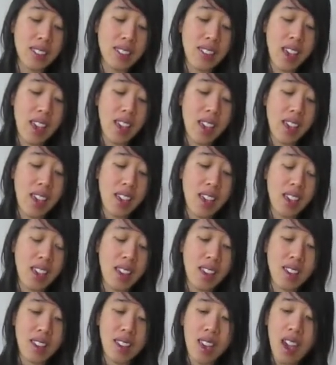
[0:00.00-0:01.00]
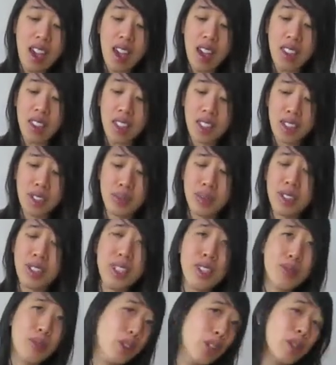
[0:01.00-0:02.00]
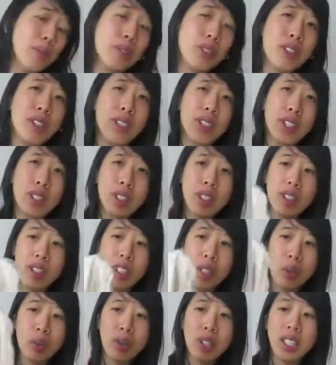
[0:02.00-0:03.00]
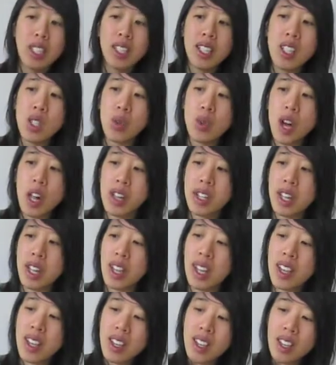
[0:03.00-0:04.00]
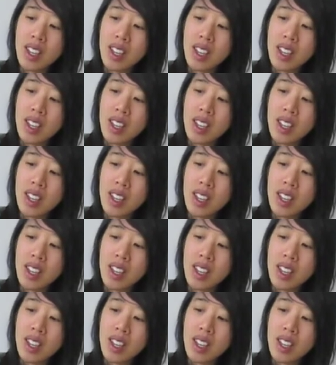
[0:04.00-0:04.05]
they, yeah, they're just really affordable and they're, you know, pretty nice quality.